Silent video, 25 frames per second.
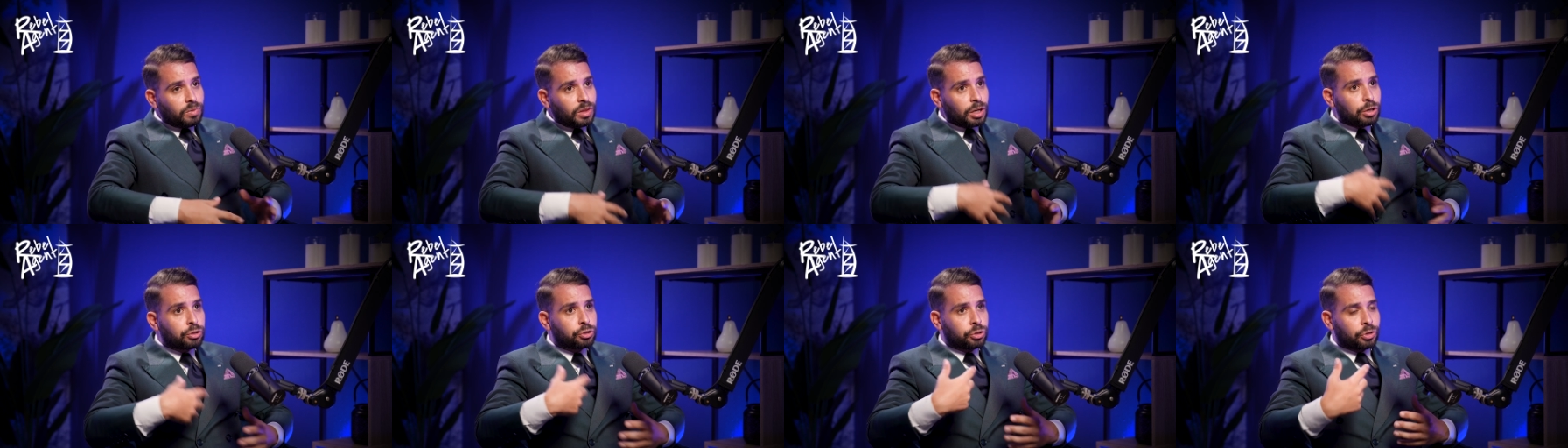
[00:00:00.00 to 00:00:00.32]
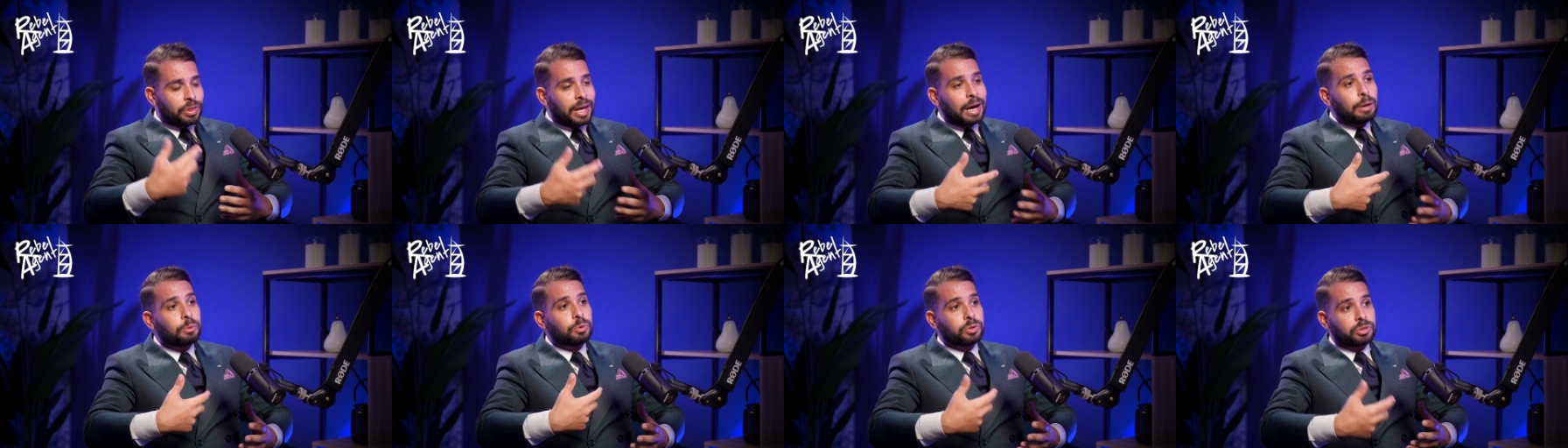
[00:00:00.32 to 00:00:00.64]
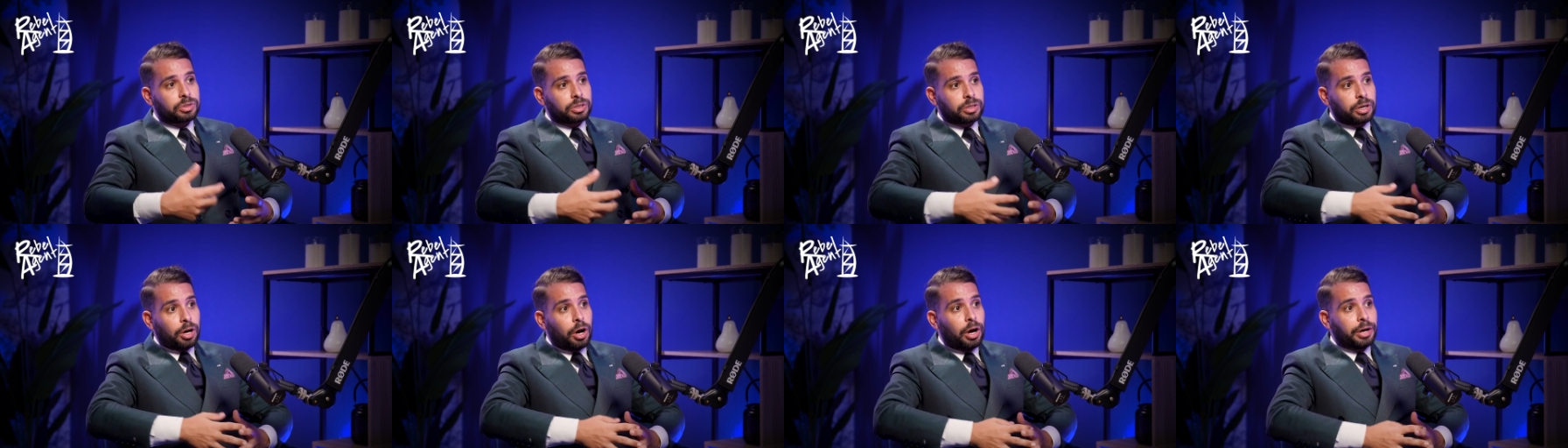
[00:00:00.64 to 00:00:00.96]
So that
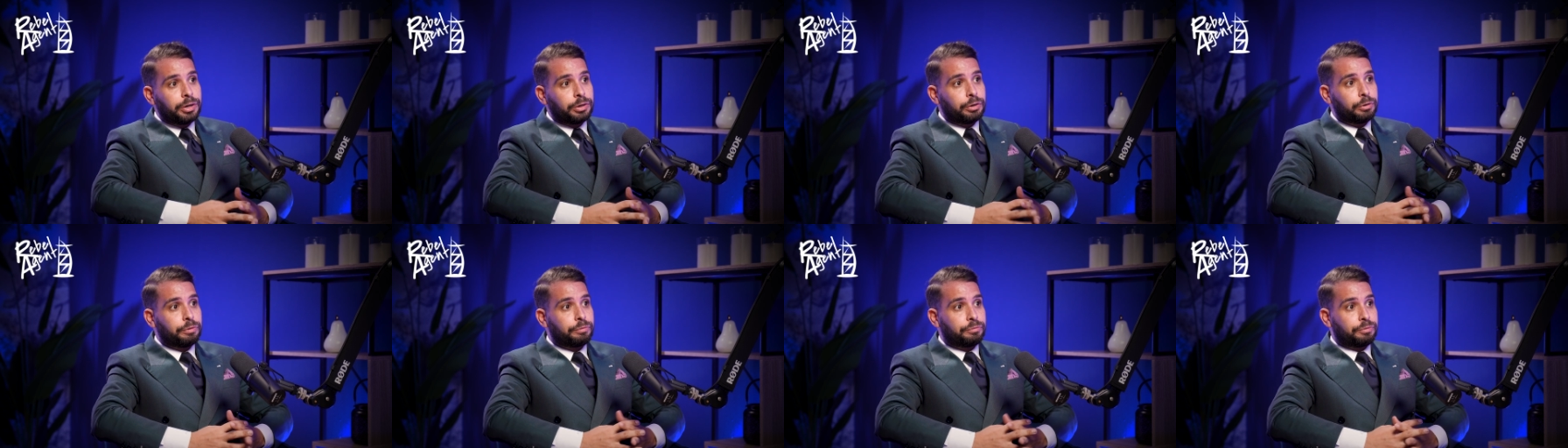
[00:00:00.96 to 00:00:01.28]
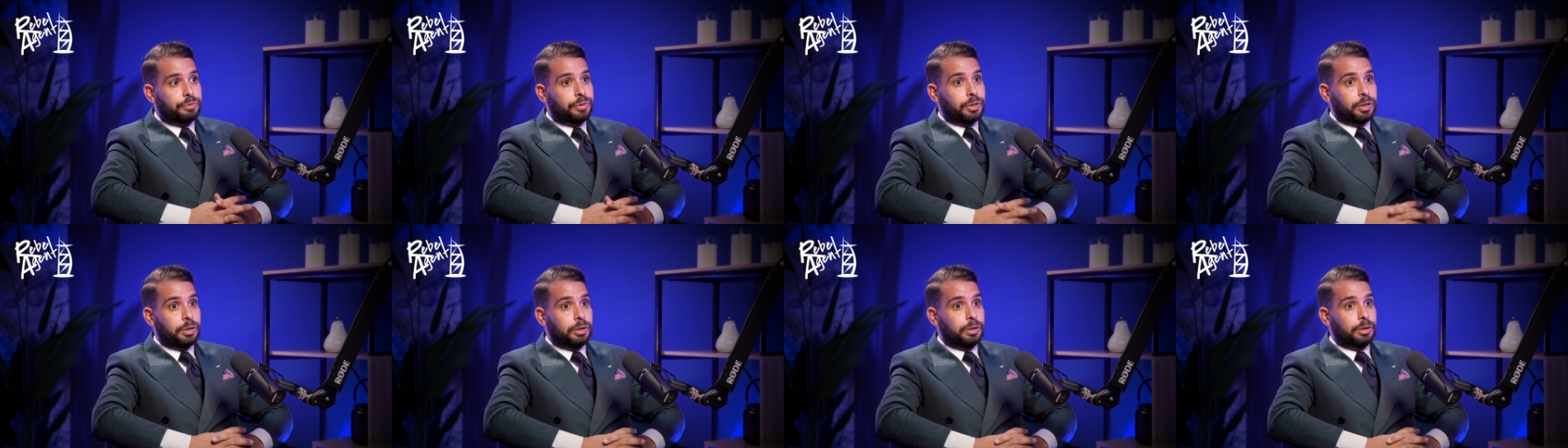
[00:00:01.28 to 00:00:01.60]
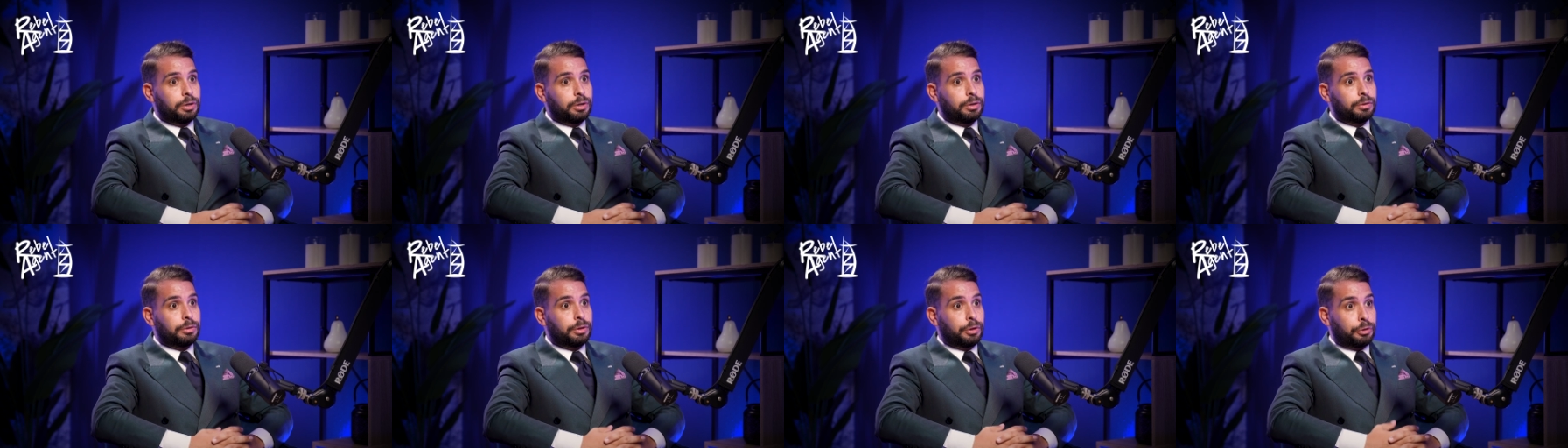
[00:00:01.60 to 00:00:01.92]
was kind of
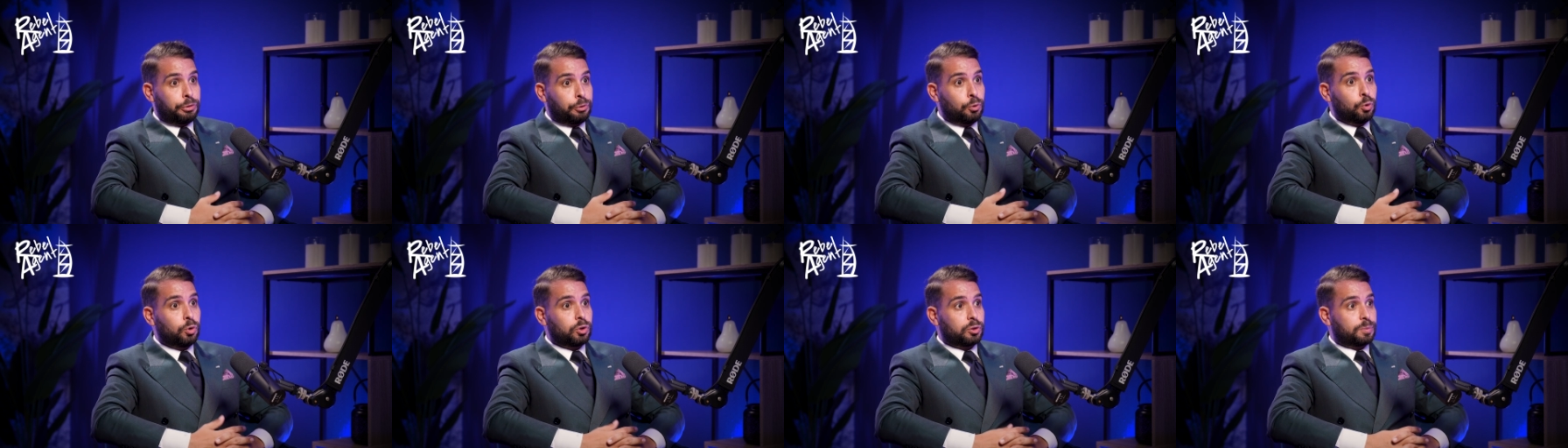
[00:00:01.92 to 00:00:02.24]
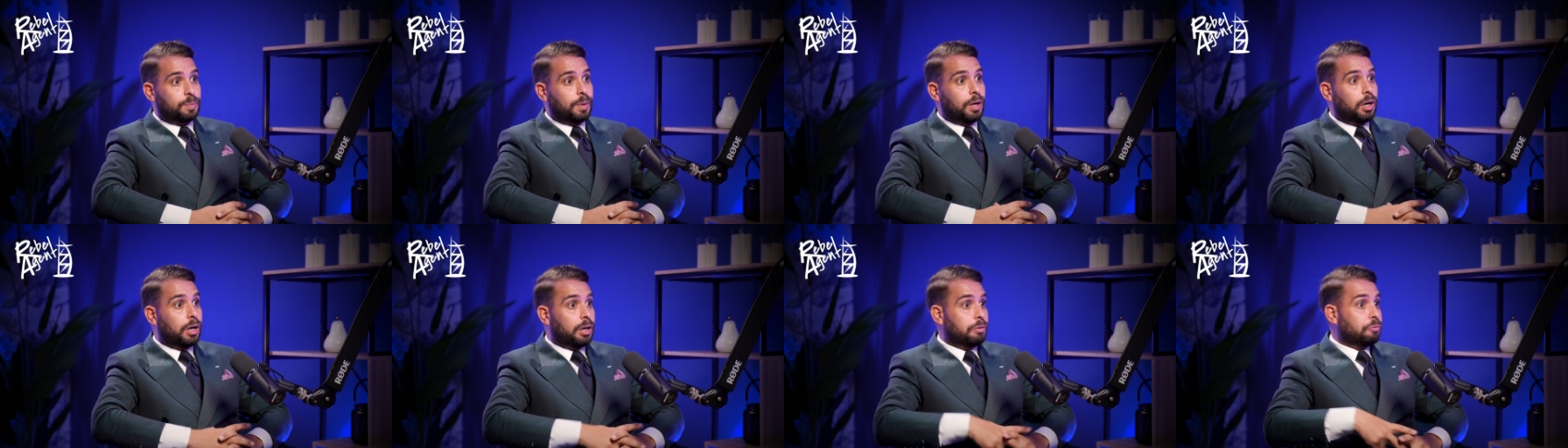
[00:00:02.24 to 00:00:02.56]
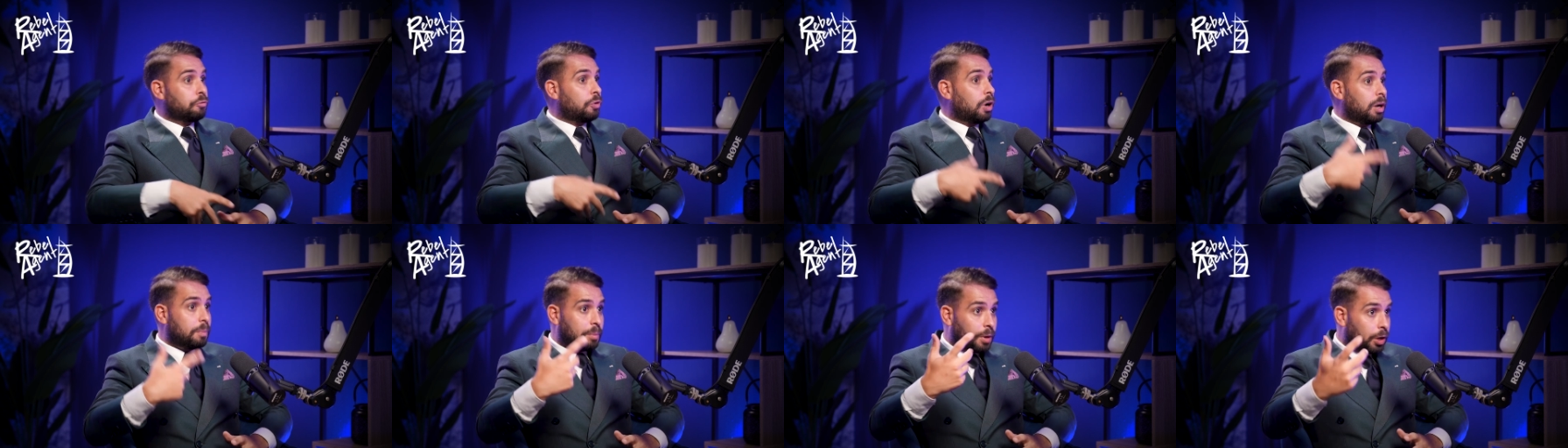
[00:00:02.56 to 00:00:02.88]
the thoughts behind
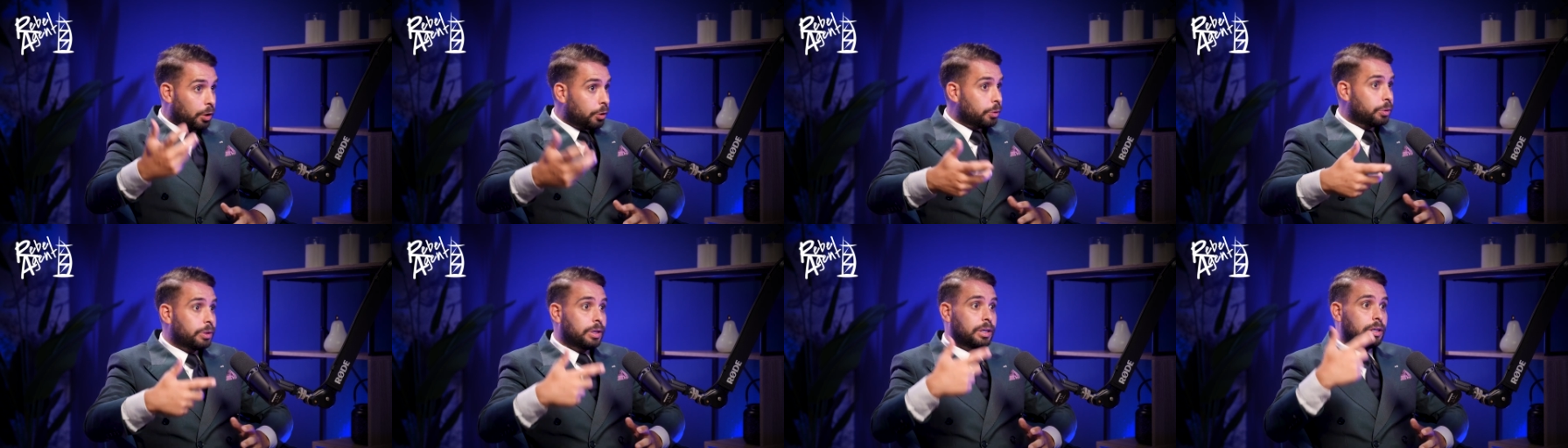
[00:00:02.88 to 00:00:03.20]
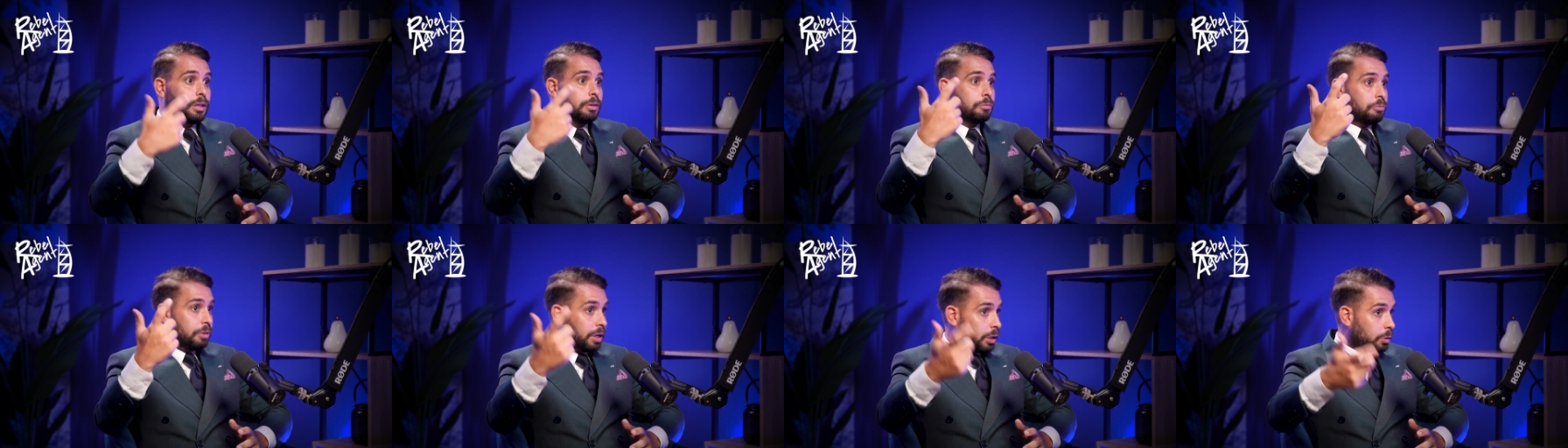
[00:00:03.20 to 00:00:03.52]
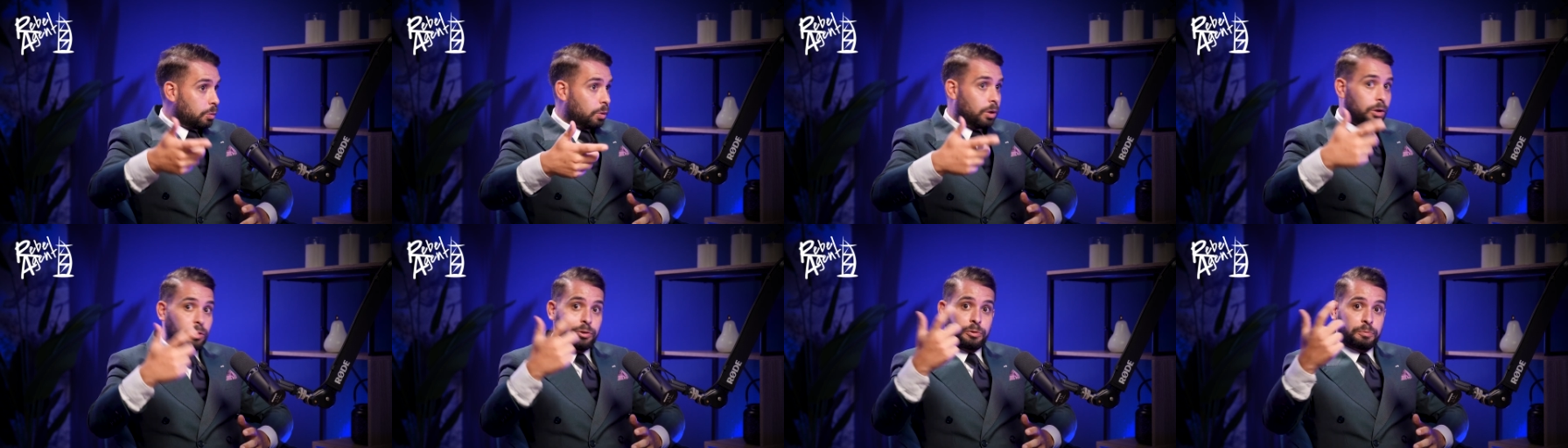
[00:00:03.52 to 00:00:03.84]
Ryan Mahoney, Rick
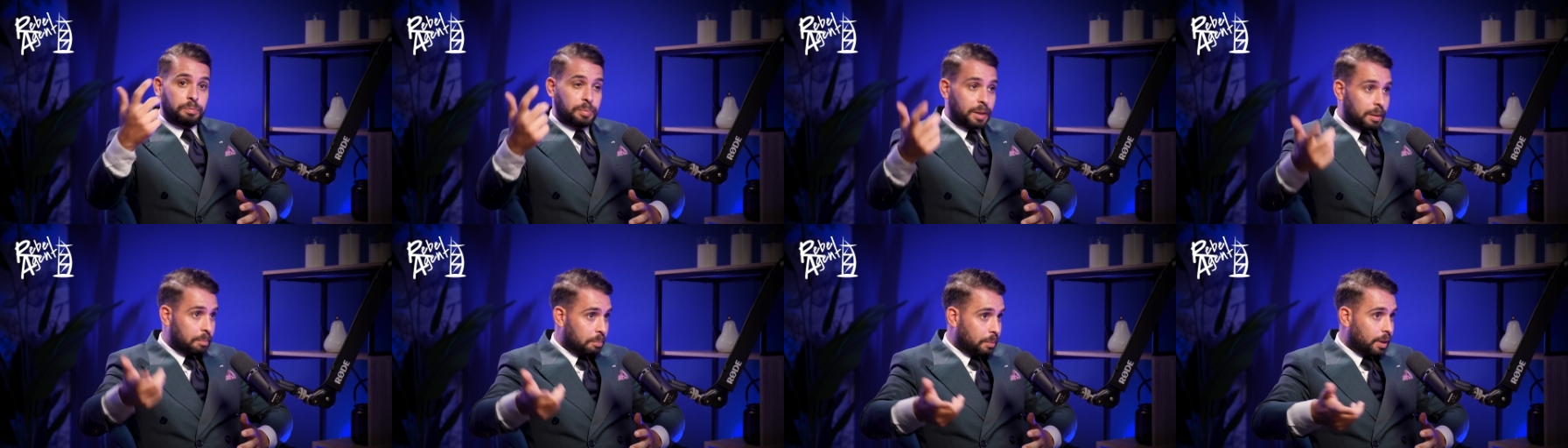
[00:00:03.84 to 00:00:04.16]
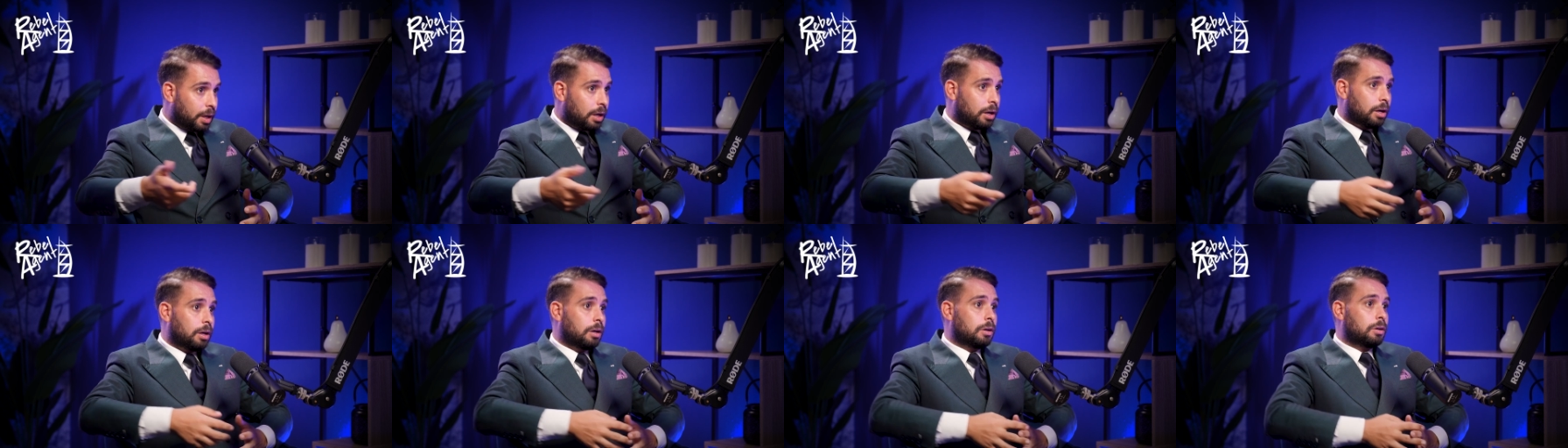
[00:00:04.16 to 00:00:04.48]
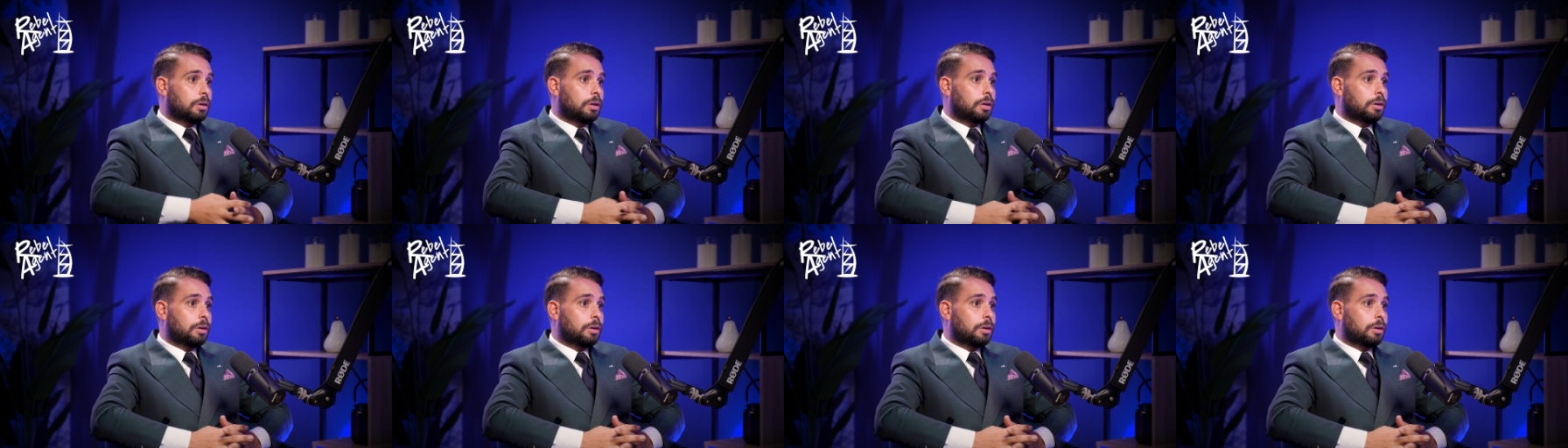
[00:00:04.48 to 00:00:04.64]
Wan, Ben Barr,